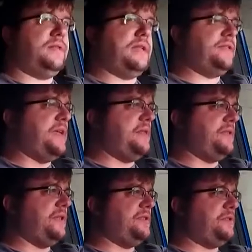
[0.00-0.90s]
they say that
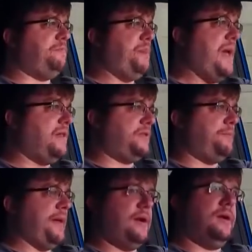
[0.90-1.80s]
since it's balanced
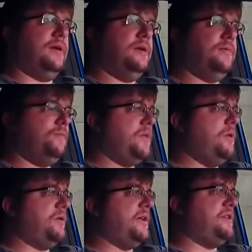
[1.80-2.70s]
better, you
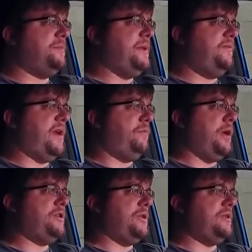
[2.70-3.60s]
don't get as many
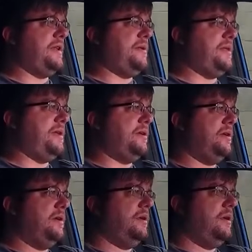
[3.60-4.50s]
vibrations, and I think
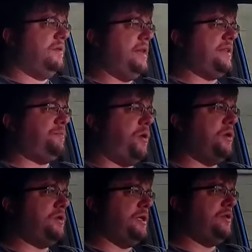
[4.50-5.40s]
that's
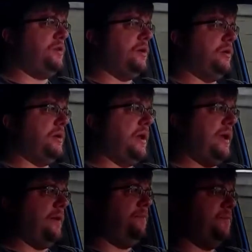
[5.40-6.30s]
partially true.
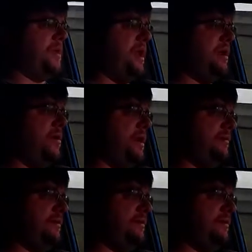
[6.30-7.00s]
Uh, I know I've,